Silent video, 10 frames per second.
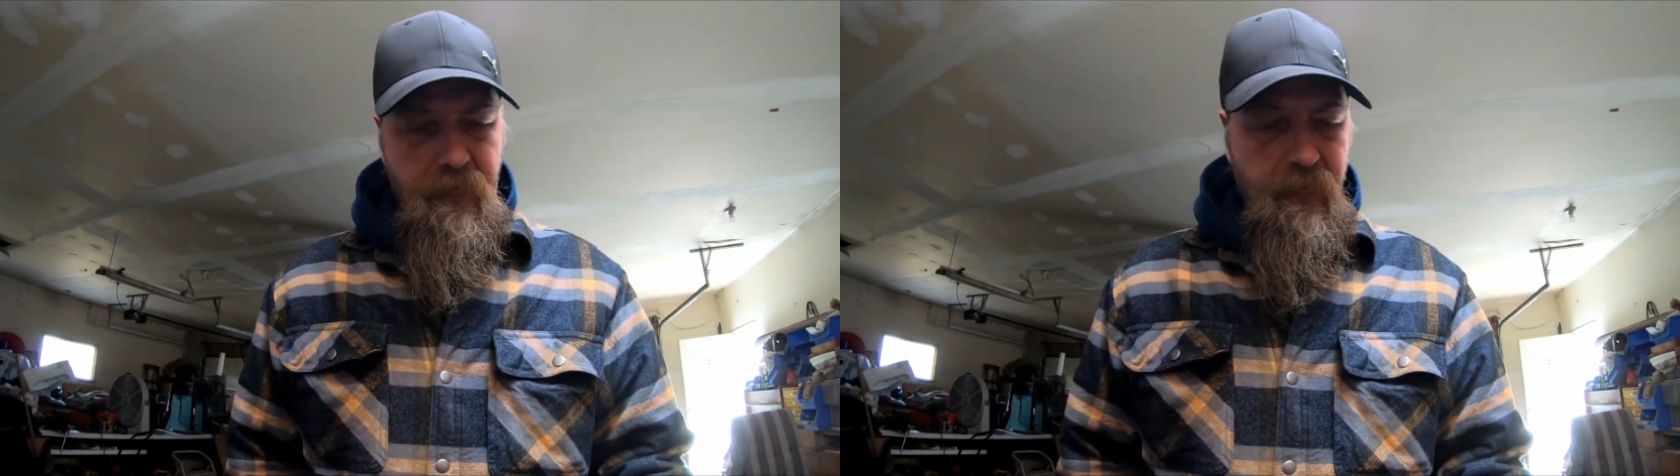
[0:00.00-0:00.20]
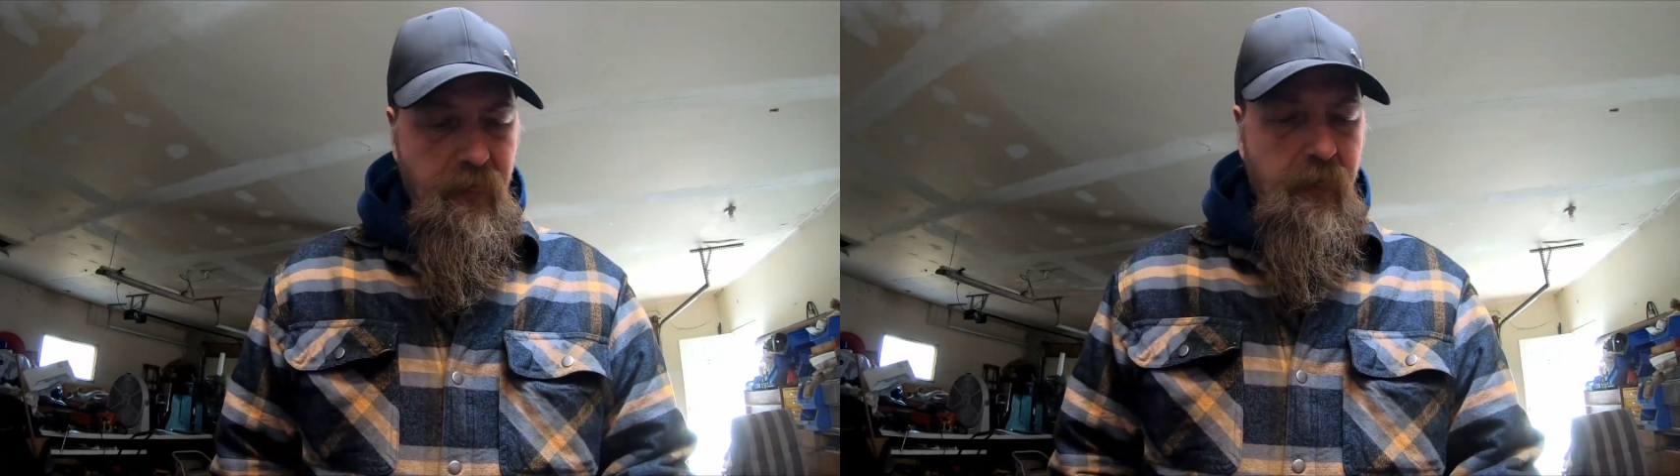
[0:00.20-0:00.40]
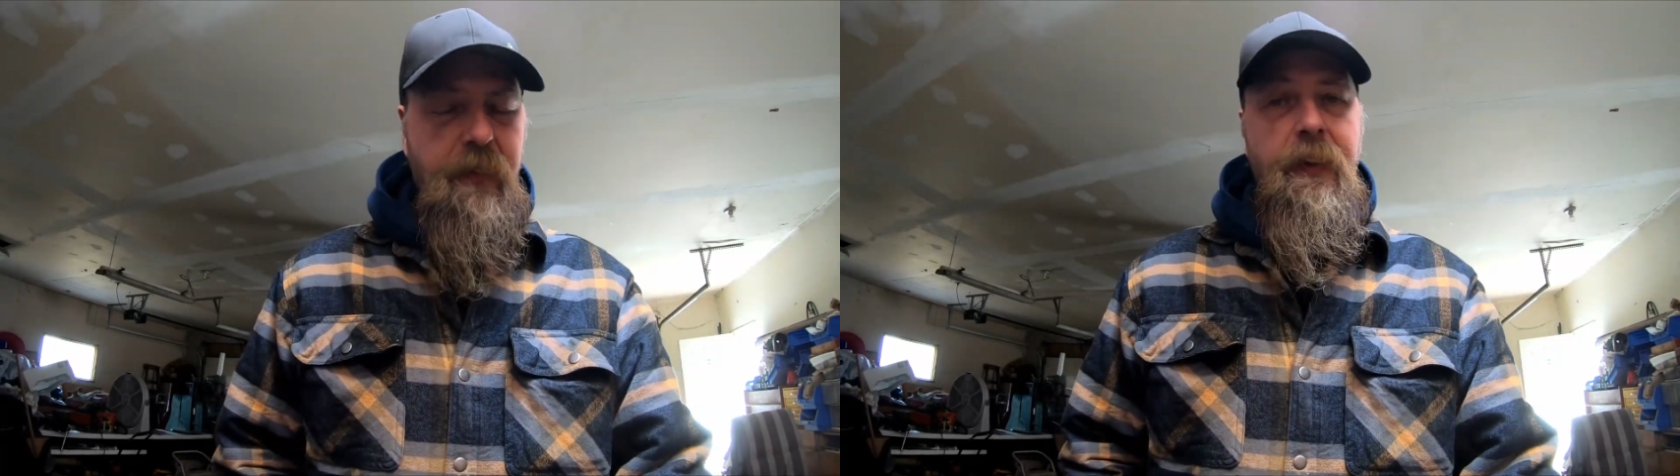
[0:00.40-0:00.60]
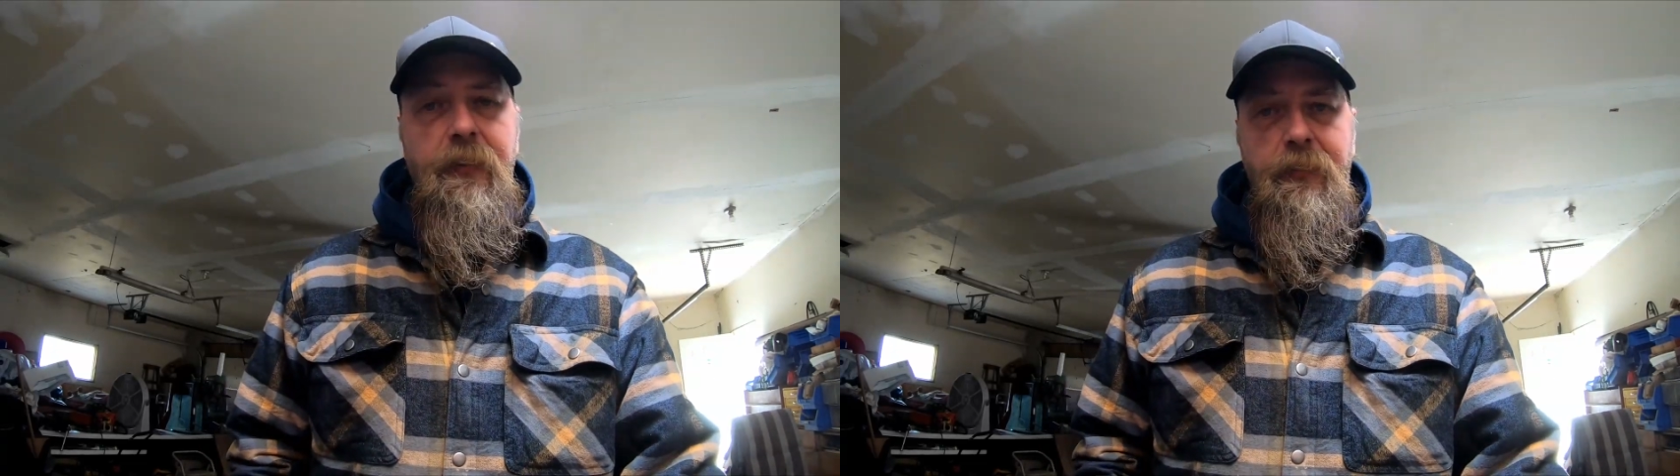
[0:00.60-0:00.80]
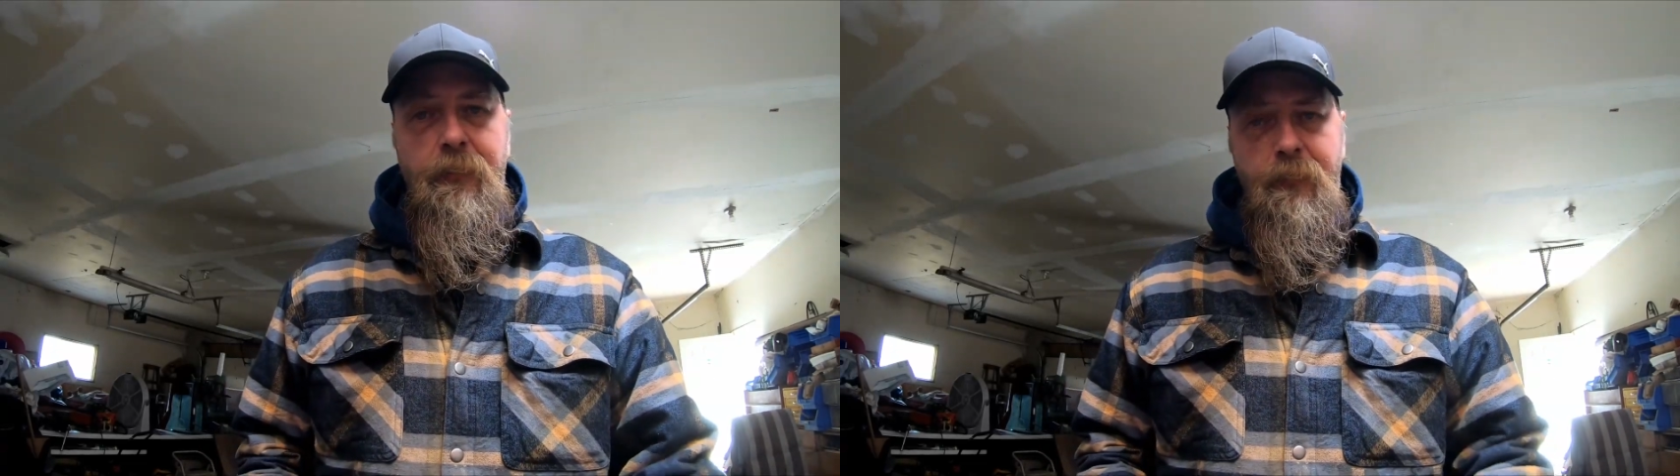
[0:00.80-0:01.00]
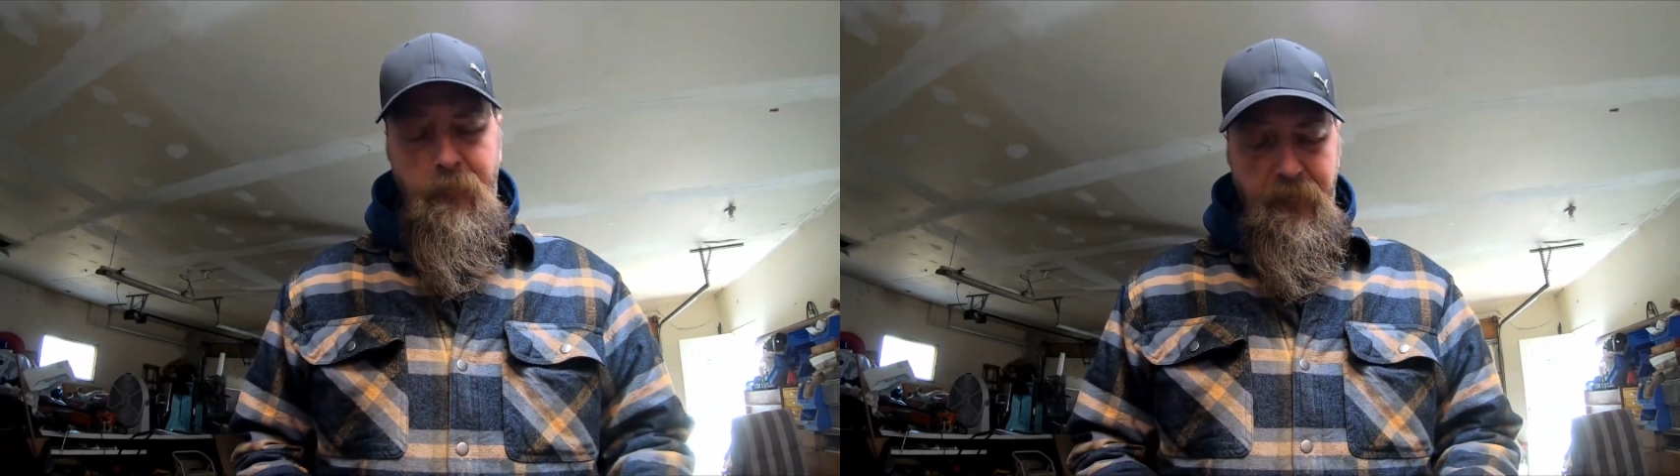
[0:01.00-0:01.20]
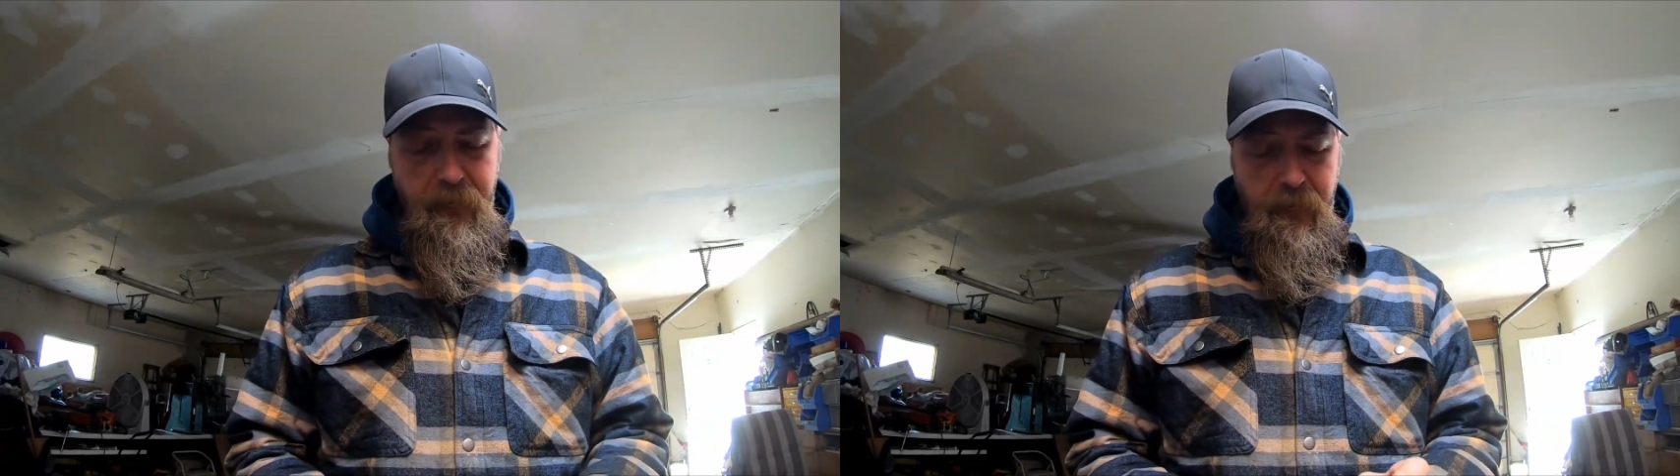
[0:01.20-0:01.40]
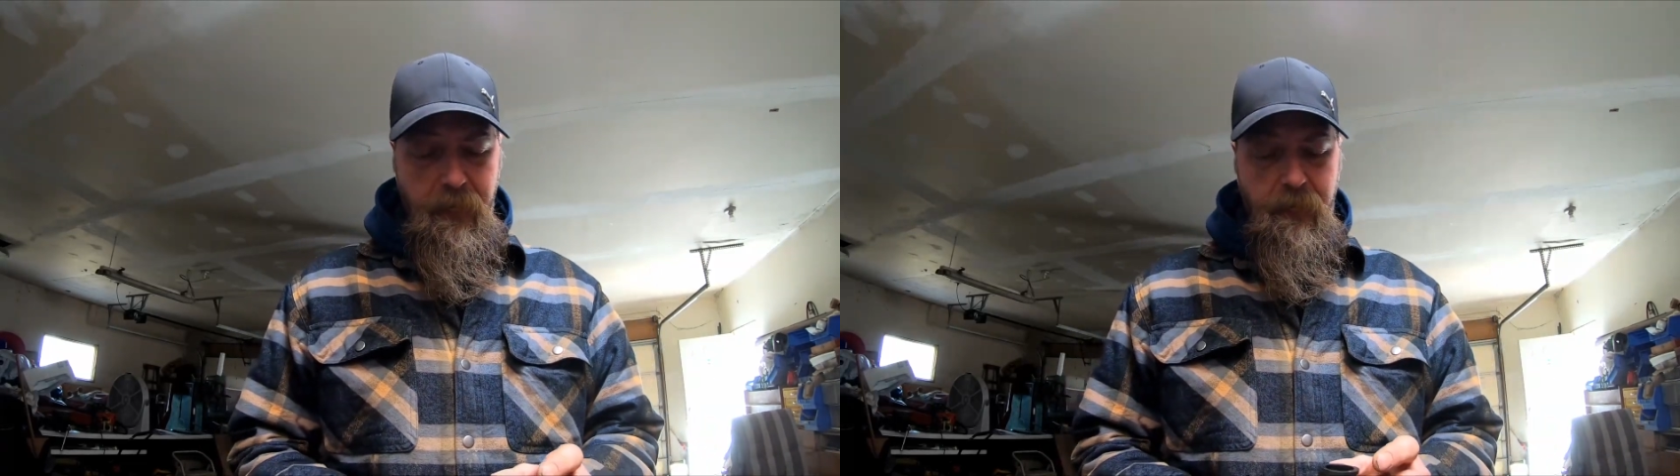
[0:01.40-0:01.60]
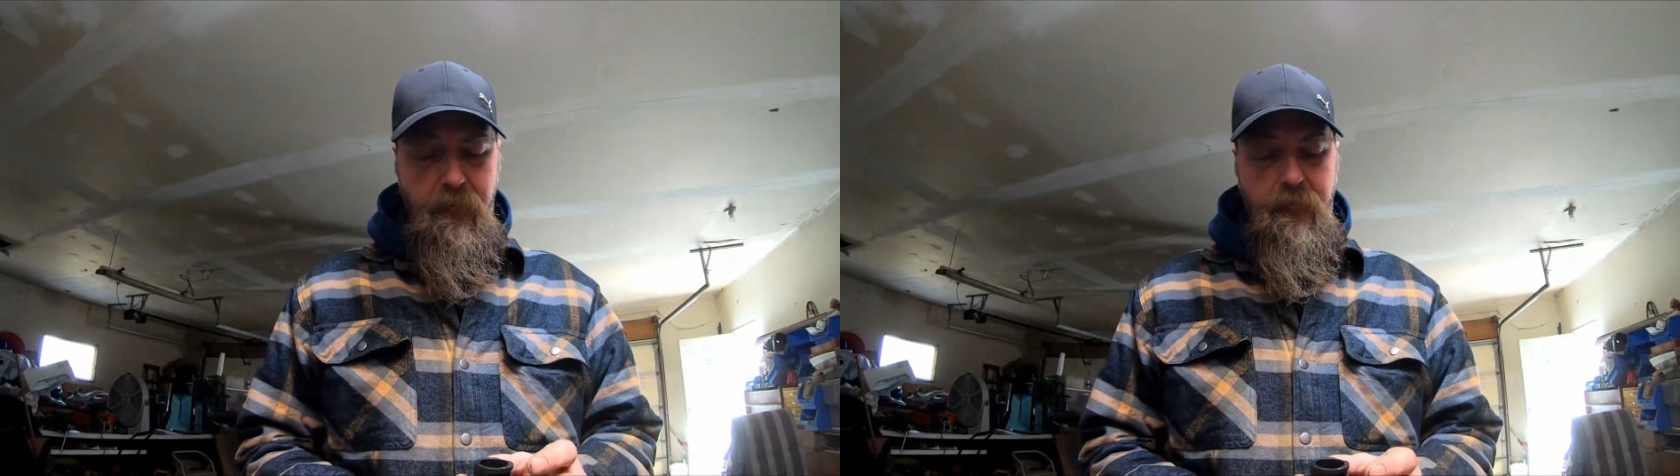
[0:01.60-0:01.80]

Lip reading: There are cases where